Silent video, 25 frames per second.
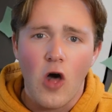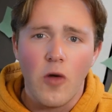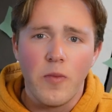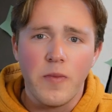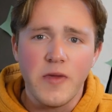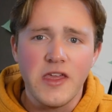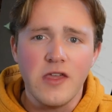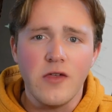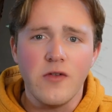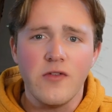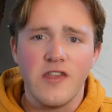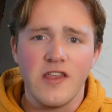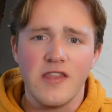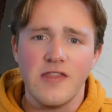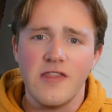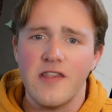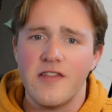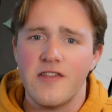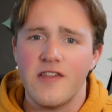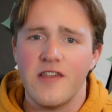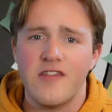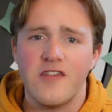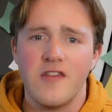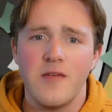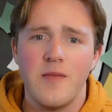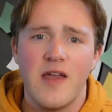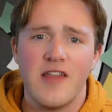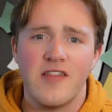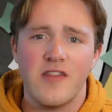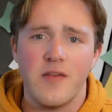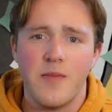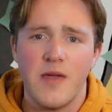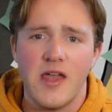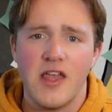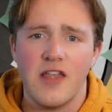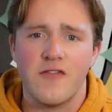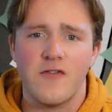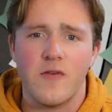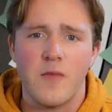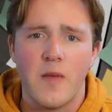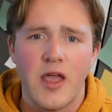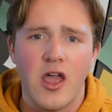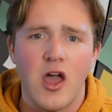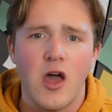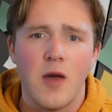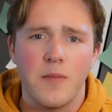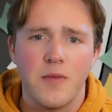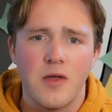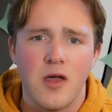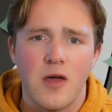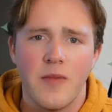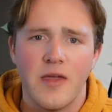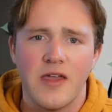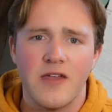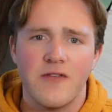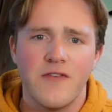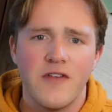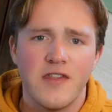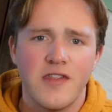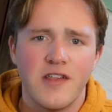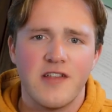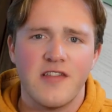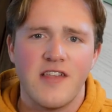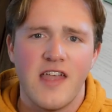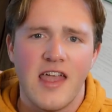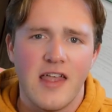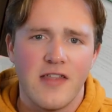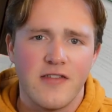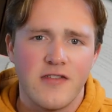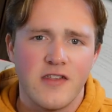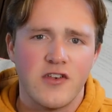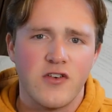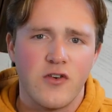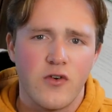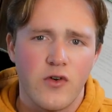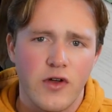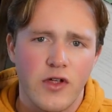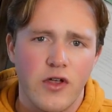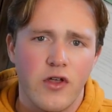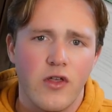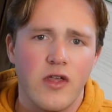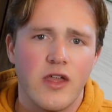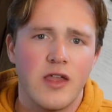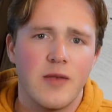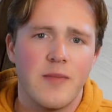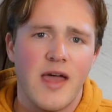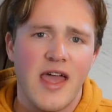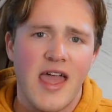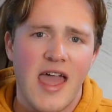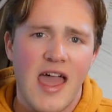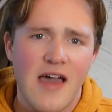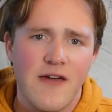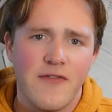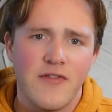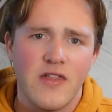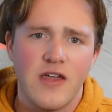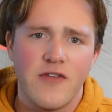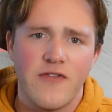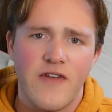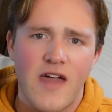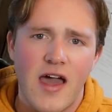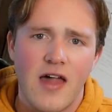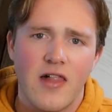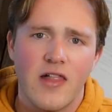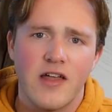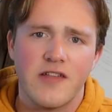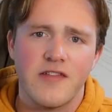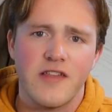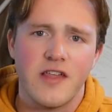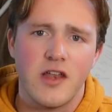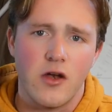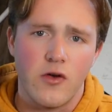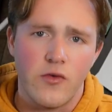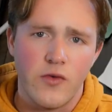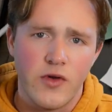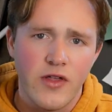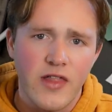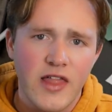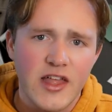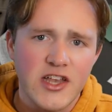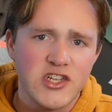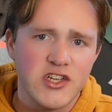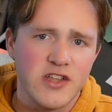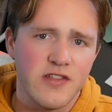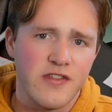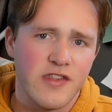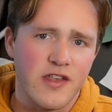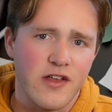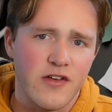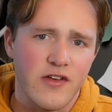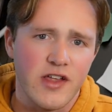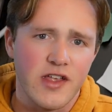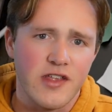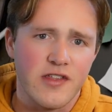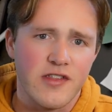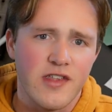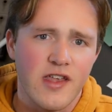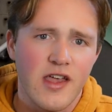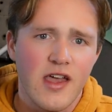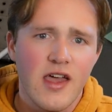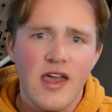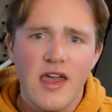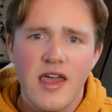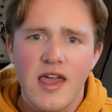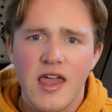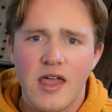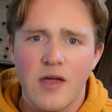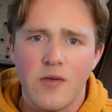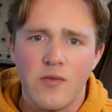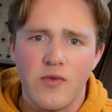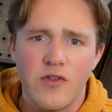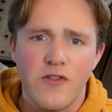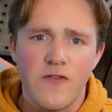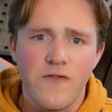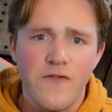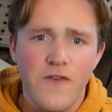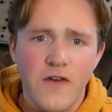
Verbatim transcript: I'll be using this system as a base for my upcoming physics hands tutorial in my Half-Life Alyx and Unreal Engine series. It was